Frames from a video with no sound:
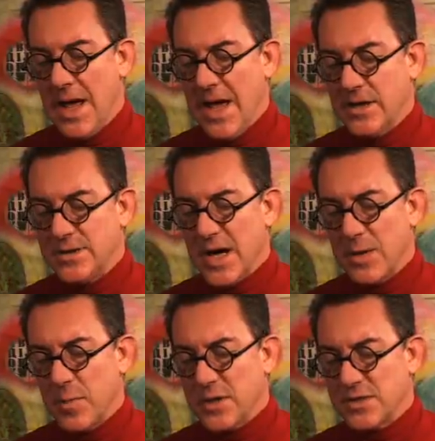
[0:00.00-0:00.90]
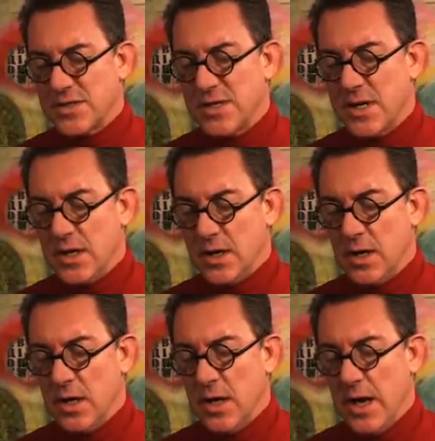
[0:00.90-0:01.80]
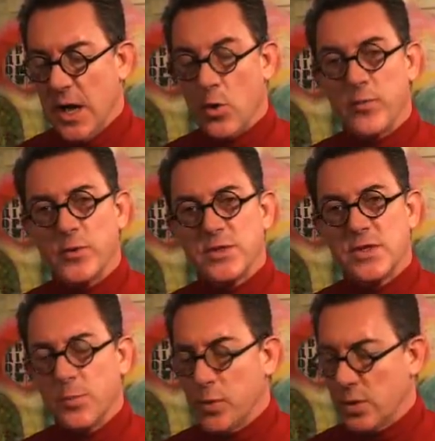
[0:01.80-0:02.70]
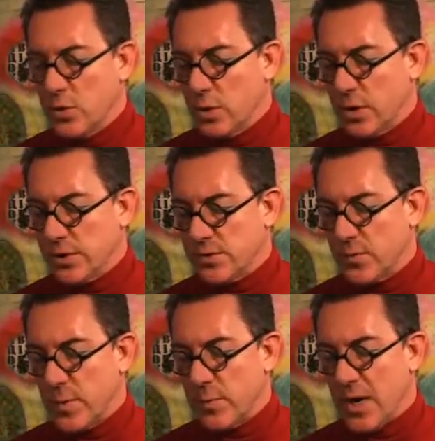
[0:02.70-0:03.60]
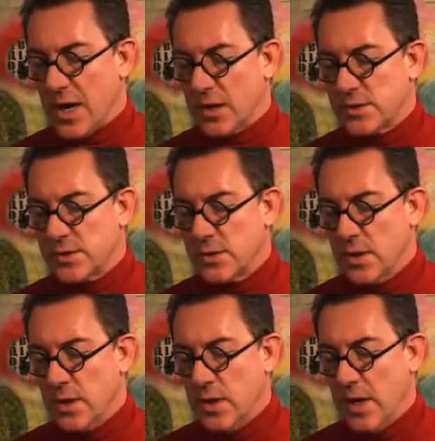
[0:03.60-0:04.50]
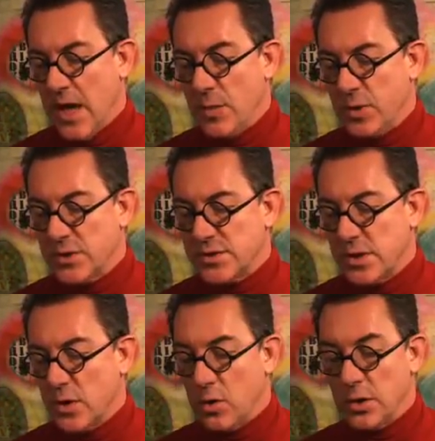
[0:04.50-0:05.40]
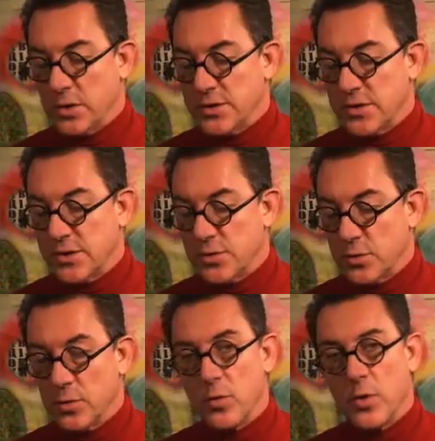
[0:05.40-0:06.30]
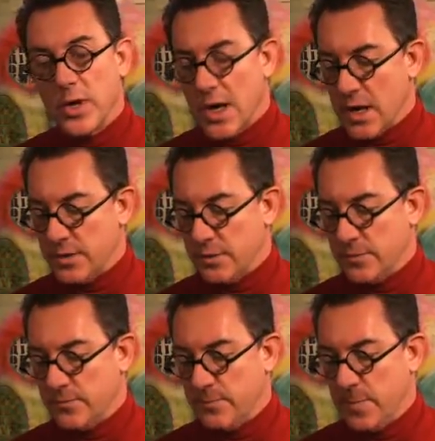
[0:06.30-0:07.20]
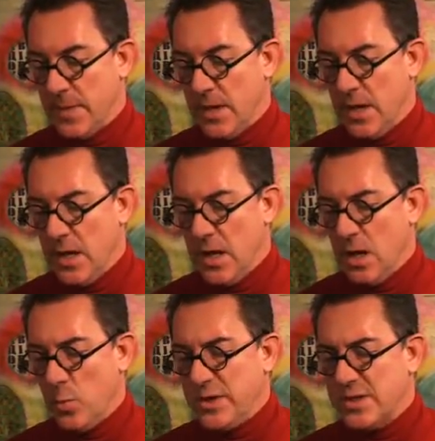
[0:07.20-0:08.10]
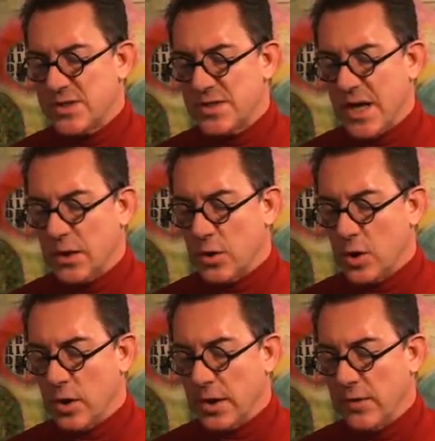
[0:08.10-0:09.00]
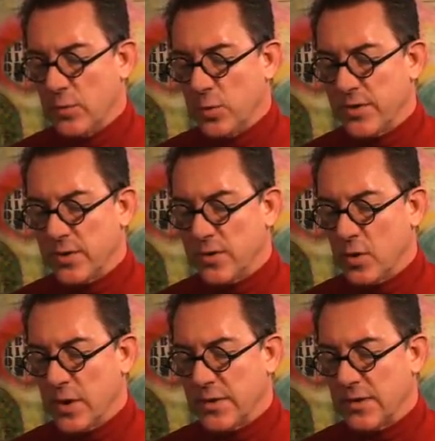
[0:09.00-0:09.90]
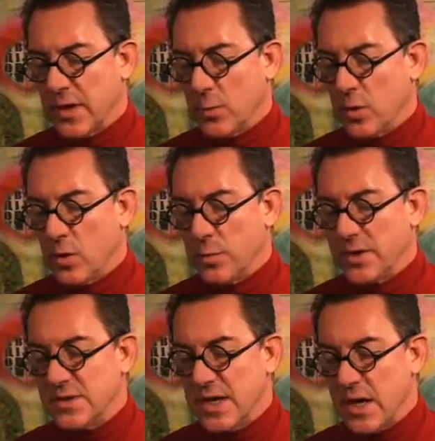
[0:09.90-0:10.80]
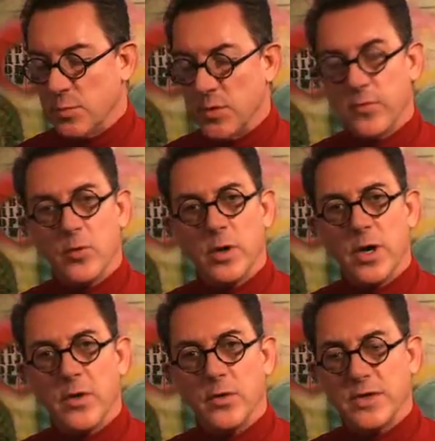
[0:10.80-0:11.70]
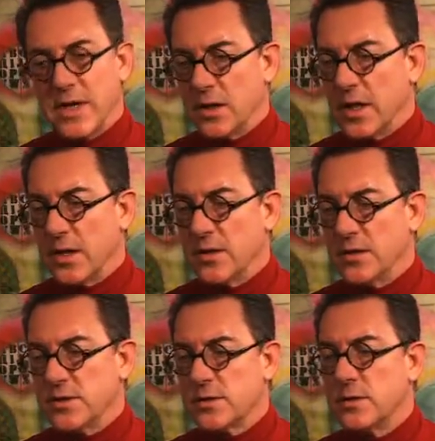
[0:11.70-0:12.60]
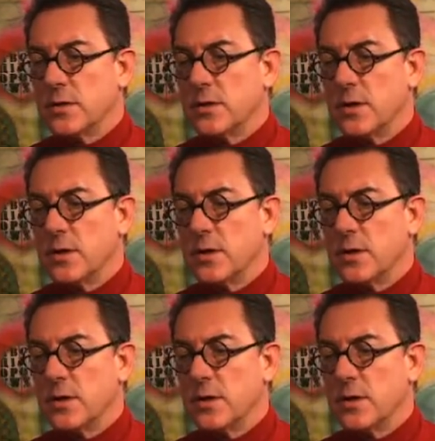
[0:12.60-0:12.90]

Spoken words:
Aunt Dot made us tea and offered simple cookies from a box, happy to see her little sister or not. We didn't stay long, even with the thought that they would all be dead before another day like this.